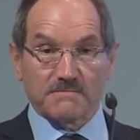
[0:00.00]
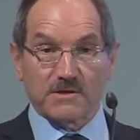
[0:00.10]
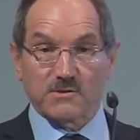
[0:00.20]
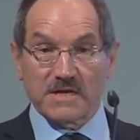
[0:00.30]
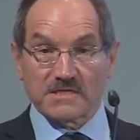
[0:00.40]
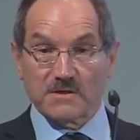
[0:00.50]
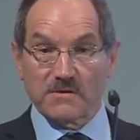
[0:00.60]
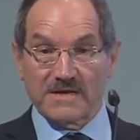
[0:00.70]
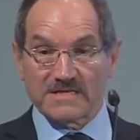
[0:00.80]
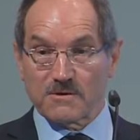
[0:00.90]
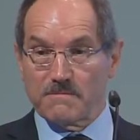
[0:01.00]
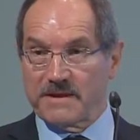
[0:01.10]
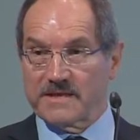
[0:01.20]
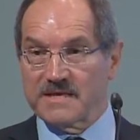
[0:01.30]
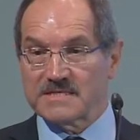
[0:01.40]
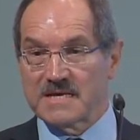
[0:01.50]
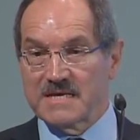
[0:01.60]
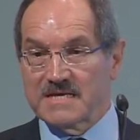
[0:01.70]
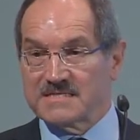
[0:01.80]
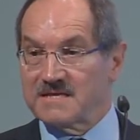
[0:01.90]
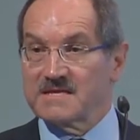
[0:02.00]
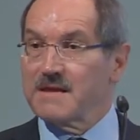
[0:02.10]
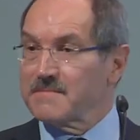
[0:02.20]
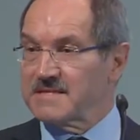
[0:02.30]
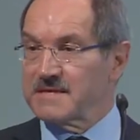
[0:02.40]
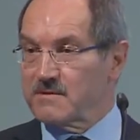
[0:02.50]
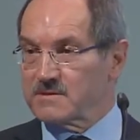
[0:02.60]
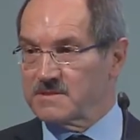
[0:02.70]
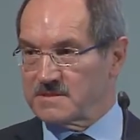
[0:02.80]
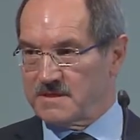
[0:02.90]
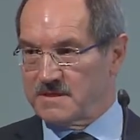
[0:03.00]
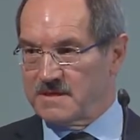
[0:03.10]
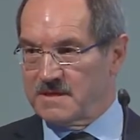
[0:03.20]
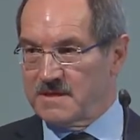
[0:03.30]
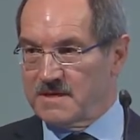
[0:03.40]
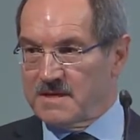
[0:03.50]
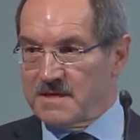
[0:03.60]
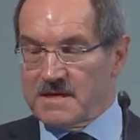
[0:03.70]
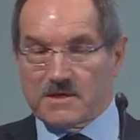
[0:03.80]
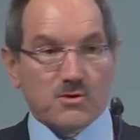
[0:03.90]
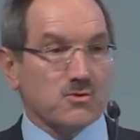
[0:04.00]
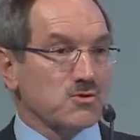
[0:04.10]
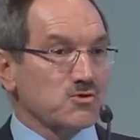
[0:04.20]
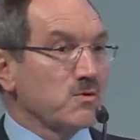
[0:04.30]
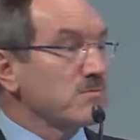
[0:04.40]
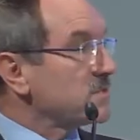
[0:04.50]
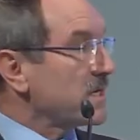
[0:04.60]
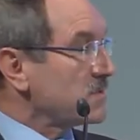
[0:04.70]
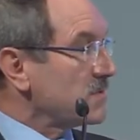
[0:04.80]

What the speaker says: and I'm not talking about the people, but much more the companies, they do not exist anymore.